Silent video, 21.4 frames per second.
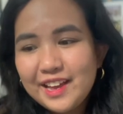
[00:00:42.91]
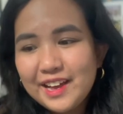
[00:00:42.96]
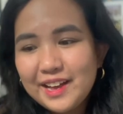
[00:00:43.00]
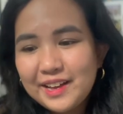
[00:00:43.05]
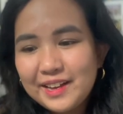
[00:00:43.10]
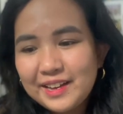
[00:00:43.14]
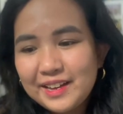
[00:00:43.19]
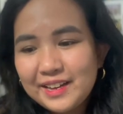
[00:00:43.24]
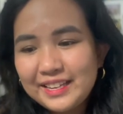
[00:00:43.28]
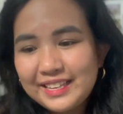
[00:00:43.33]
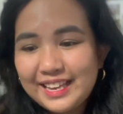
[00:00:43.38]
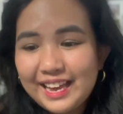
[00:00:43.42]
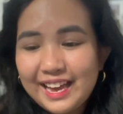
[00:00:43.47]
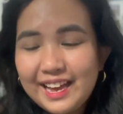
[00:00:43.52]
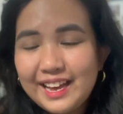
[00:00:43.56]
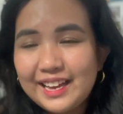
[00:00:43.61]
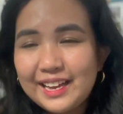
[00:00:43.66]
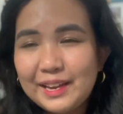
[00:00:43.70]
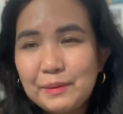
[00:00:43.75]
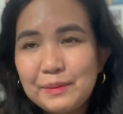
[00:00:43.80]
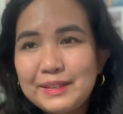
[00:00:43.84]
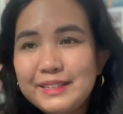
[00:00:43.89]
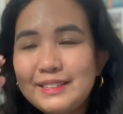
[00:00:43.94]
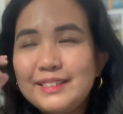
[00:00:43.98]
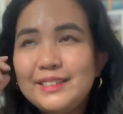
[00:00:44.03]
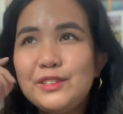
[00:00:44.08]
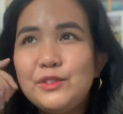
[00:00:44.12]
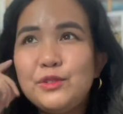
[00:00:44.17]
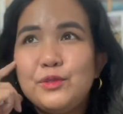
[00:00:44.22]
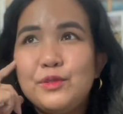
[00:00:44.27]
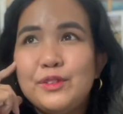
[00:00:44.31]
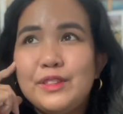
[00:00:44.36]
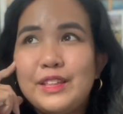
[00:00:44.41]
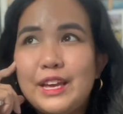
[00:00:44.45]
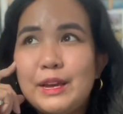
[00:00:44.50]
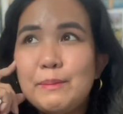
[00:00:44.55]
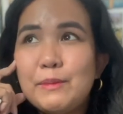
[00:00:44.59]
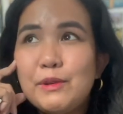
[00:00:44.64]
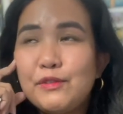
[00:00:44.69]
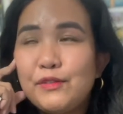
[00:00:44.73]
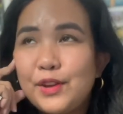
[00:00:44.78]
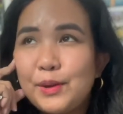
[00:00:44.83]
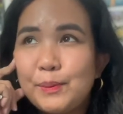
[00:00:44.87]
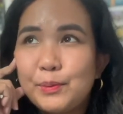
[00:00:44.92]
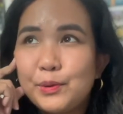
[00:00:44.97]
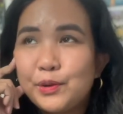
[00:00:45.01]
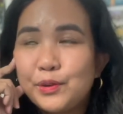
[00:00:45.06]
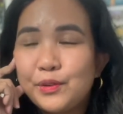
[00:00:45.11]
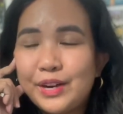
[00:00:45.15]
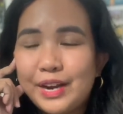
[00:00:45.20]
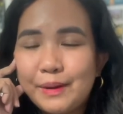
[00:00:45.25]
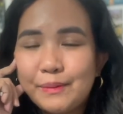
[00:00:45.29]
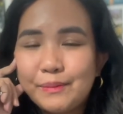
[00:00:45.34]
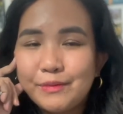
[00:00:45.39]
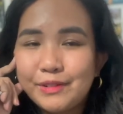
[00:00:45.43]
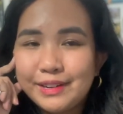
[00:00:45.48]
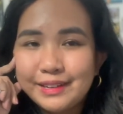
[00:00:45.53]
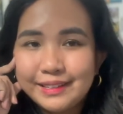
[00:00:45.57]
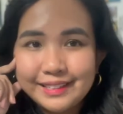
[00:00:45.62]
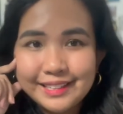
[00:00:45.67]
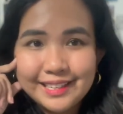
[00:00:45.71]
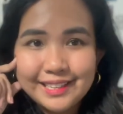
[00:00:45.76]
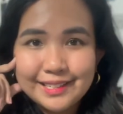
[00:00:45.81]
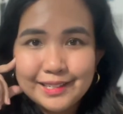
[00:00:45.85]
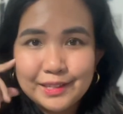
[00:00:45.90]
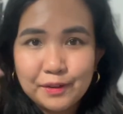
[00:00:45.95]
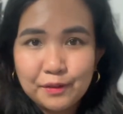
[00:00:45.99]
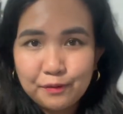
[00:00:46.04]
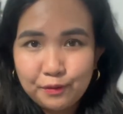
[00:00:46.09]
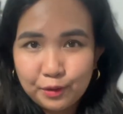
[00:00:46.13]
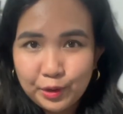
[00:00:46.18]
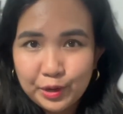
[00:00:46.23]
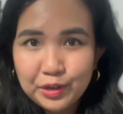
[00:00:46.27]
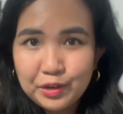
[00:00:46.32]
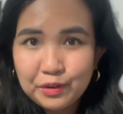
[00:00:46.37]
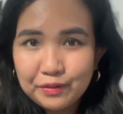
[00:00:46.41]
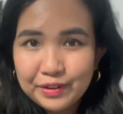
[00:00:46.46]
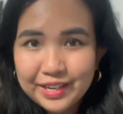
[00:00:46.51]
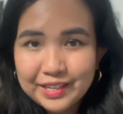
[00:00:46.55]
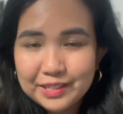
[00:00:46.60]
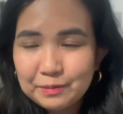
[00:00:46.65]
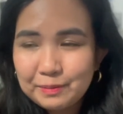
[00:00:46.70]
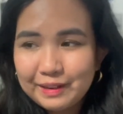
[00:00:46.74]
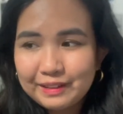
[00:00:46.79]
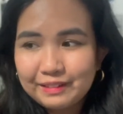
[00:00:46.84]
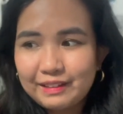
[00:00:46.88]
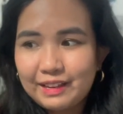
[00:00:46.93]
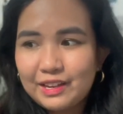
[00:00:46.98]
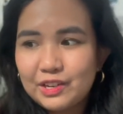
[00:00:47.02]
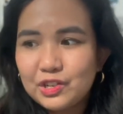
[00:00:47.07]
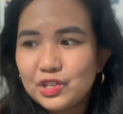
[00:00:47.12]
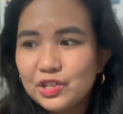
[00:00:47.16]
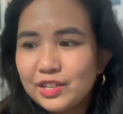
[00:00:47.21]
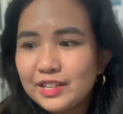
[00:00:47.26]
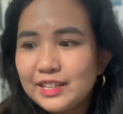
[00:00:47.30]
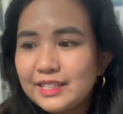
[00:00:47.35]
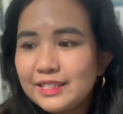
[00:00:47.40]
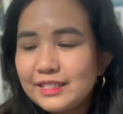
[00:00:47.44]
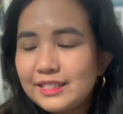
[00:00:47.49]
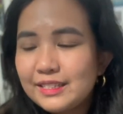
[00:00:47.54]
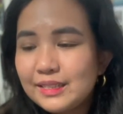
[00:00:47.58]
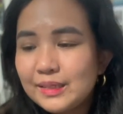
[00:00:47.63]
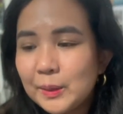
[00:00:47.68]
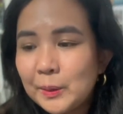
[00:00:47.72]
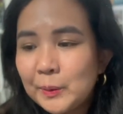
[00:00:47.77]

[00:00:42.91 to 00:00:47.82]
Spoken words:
Yeah, I went into the MFA program really devoid of expectations.